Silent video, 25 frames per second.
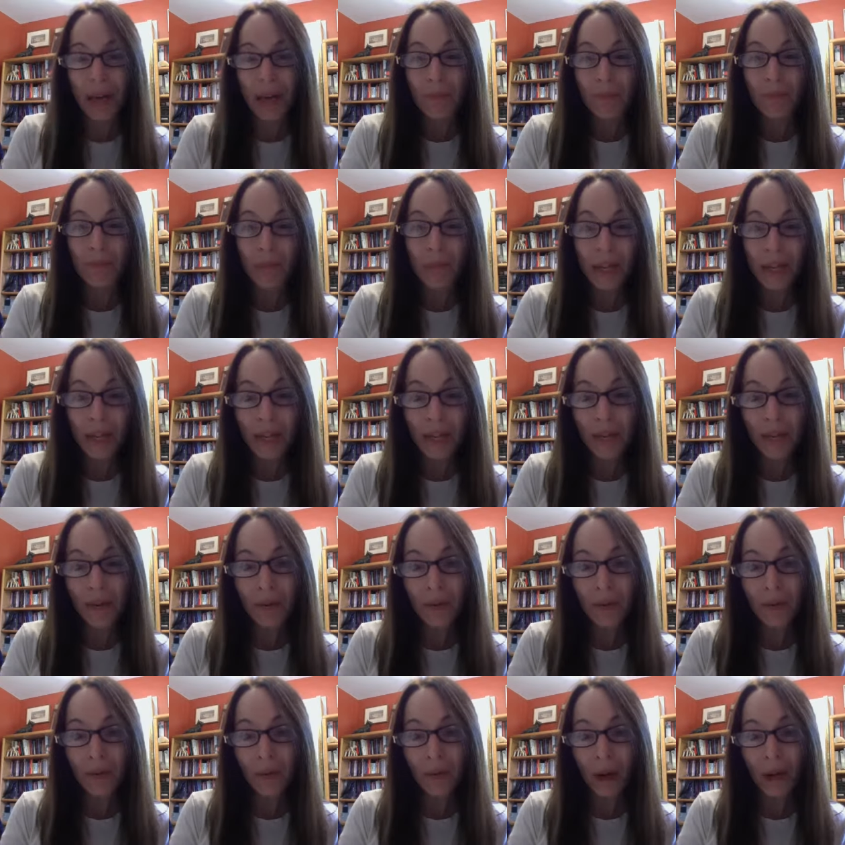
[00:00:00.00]
Many
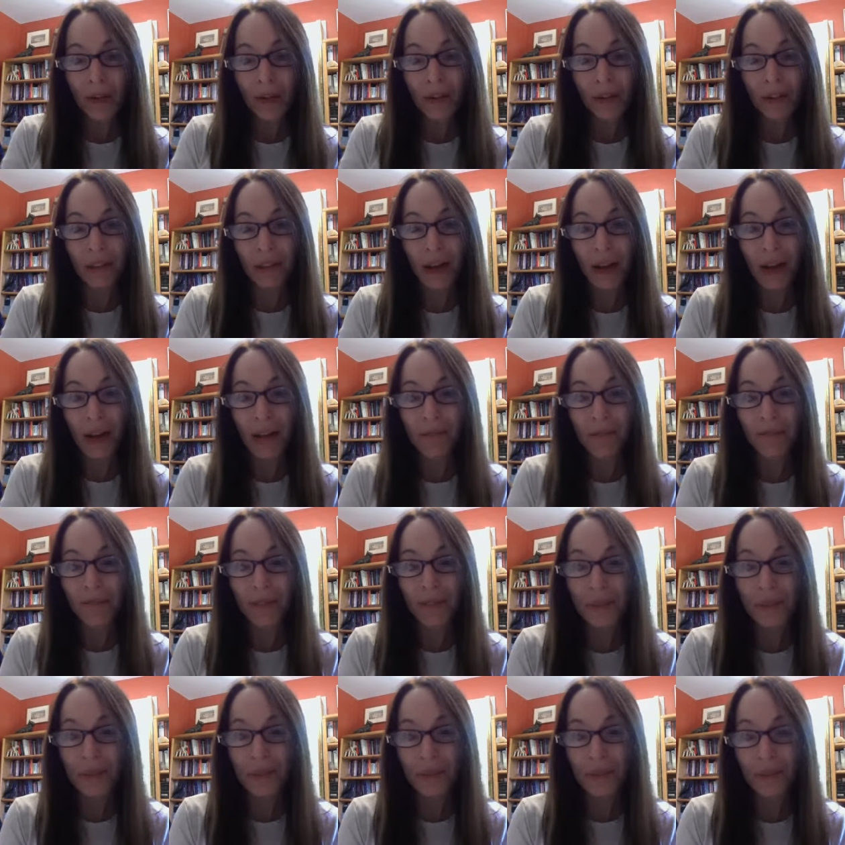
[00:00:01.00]
wildlife
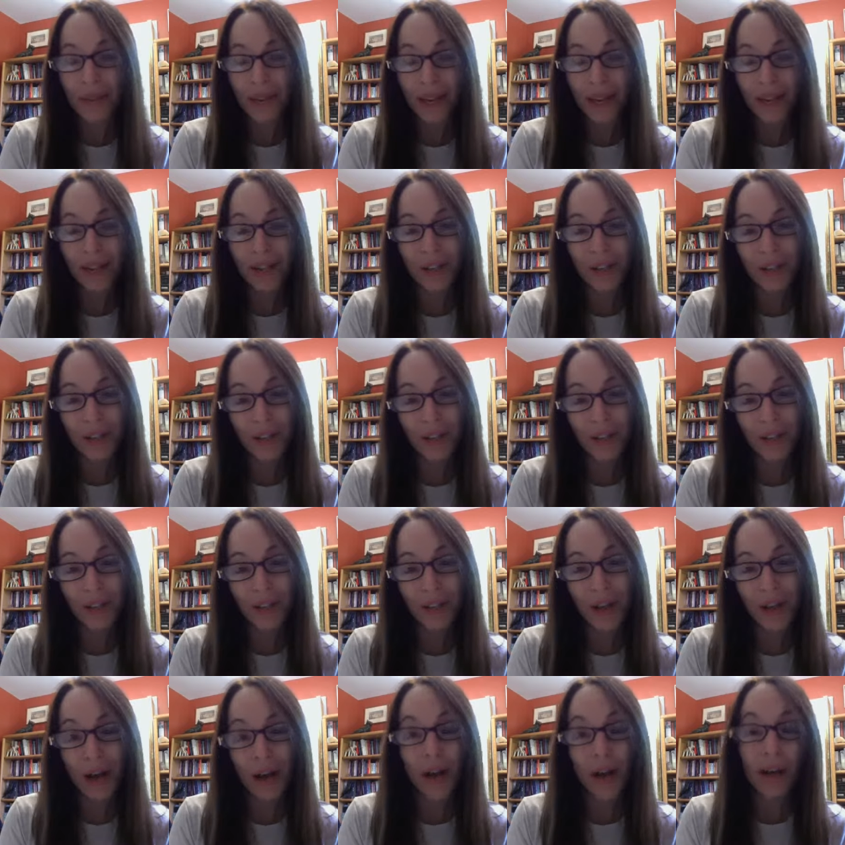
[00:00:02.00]
associations are
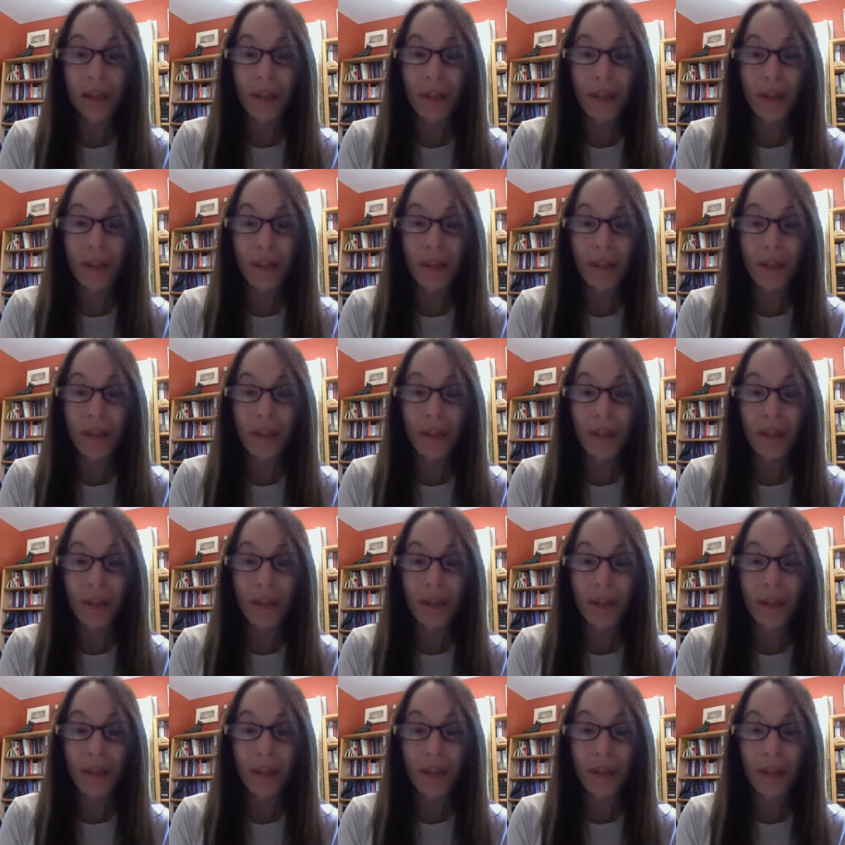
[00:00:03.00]
now,